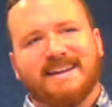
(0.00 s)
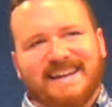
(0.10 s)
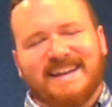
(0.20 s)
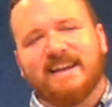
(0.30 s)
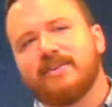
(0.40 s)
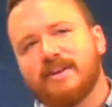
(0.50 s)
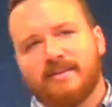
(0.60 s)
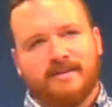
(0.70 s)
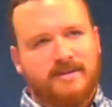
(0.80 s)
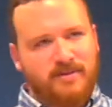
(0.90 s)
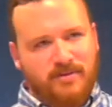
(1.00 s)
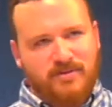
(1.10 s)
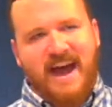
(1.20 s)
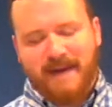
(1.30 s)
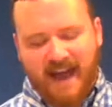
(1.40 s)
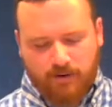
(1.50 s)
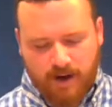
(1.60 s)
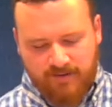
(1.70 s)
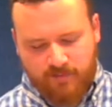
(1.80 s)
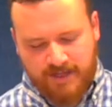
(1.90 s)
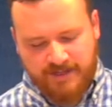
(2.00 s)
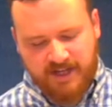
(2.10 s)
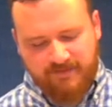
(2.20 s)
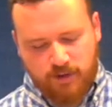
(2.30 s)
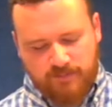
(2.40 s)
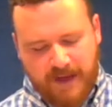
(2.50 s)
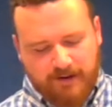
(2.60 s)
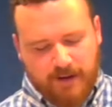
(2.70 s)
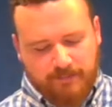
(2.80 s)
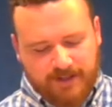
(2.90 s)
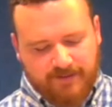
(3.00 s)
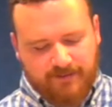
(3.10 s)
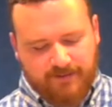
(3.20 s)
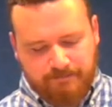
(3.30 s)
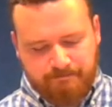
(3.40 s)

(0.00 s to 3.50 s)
given that background information, given those background beliefs.